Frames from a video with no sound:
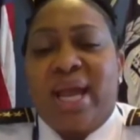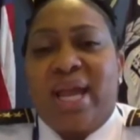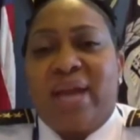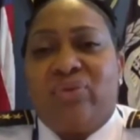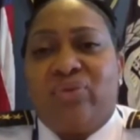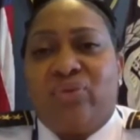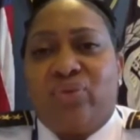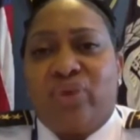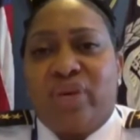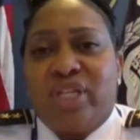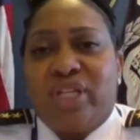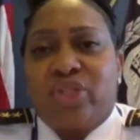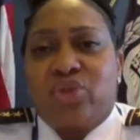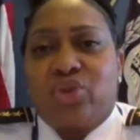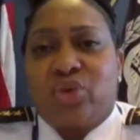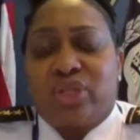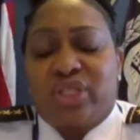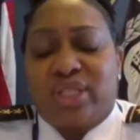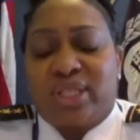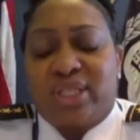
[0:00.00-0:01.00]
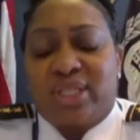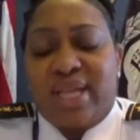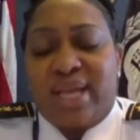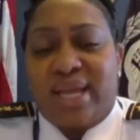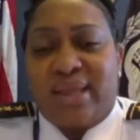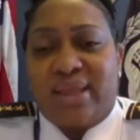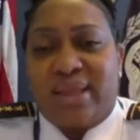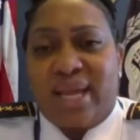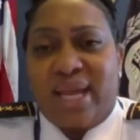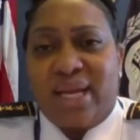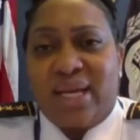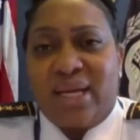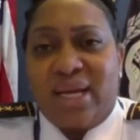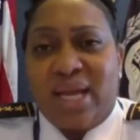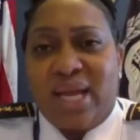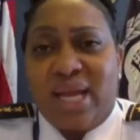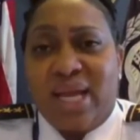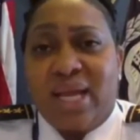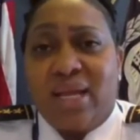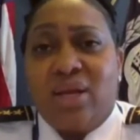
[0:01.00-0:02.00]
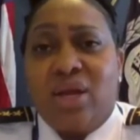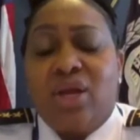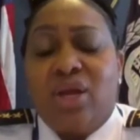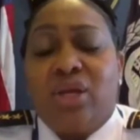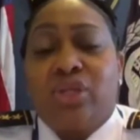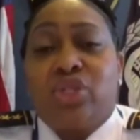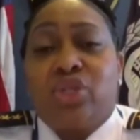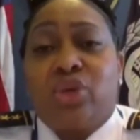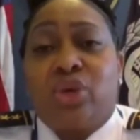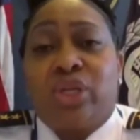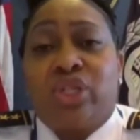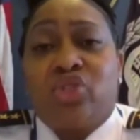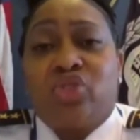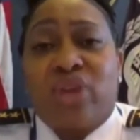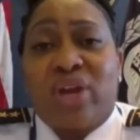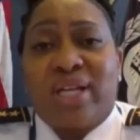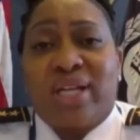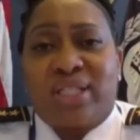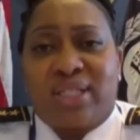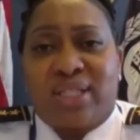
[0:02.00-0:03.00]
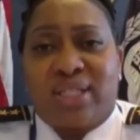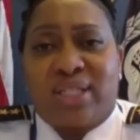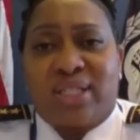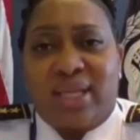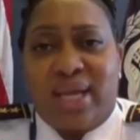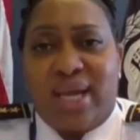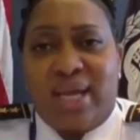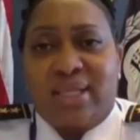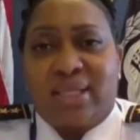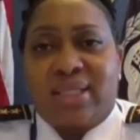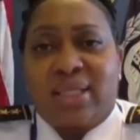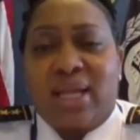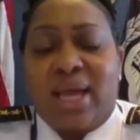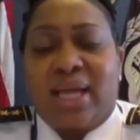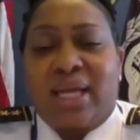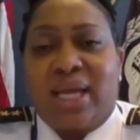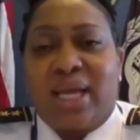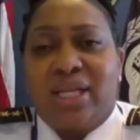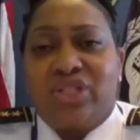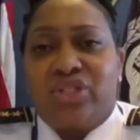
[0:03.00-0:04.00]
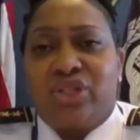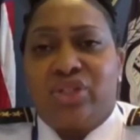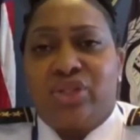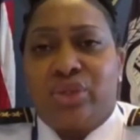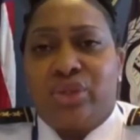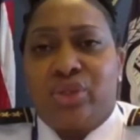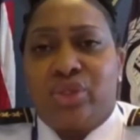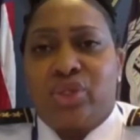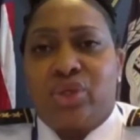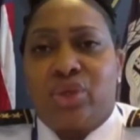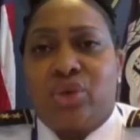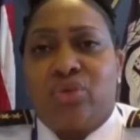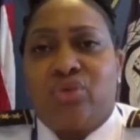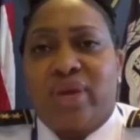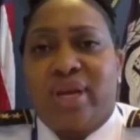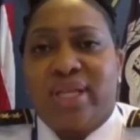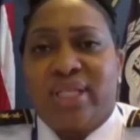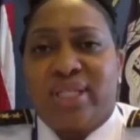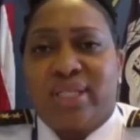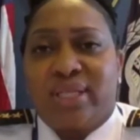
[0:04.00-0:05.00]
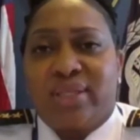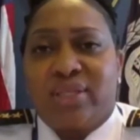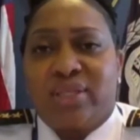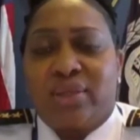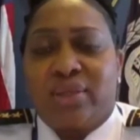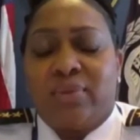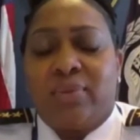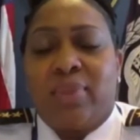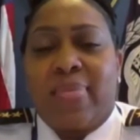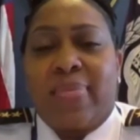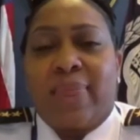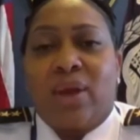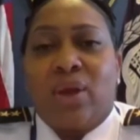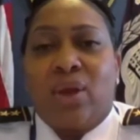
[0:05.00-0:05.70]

and resources that they need to address things like institutional racism.